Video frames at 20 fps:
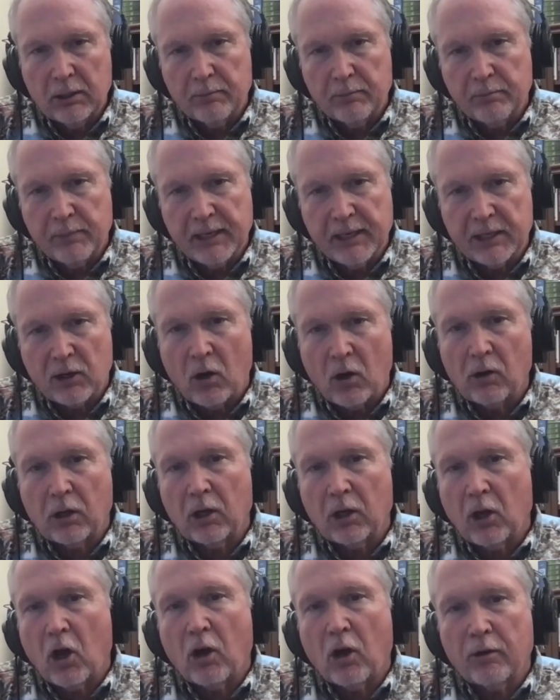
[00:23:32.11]
meant all
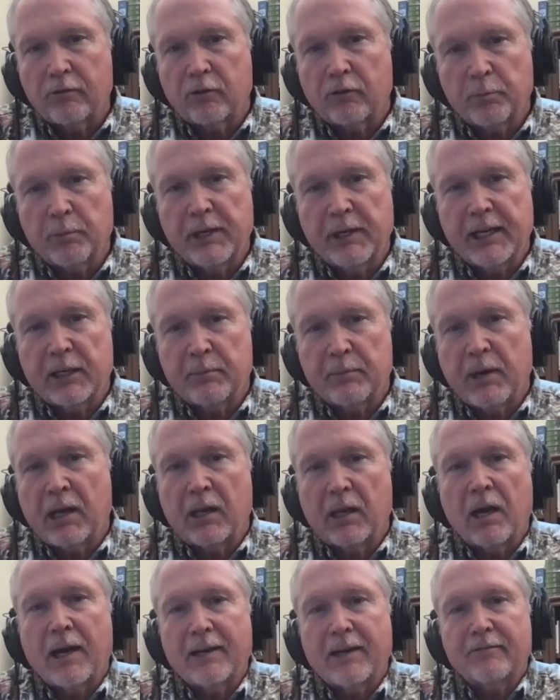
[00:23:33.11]
along for me in my
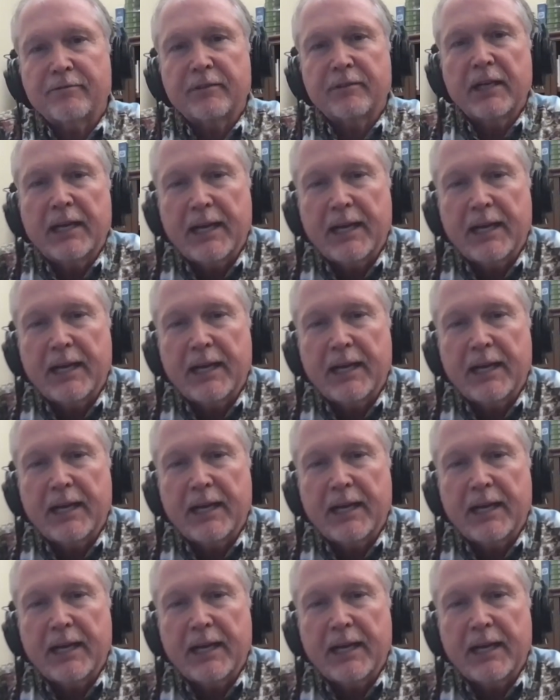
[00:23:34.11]
life.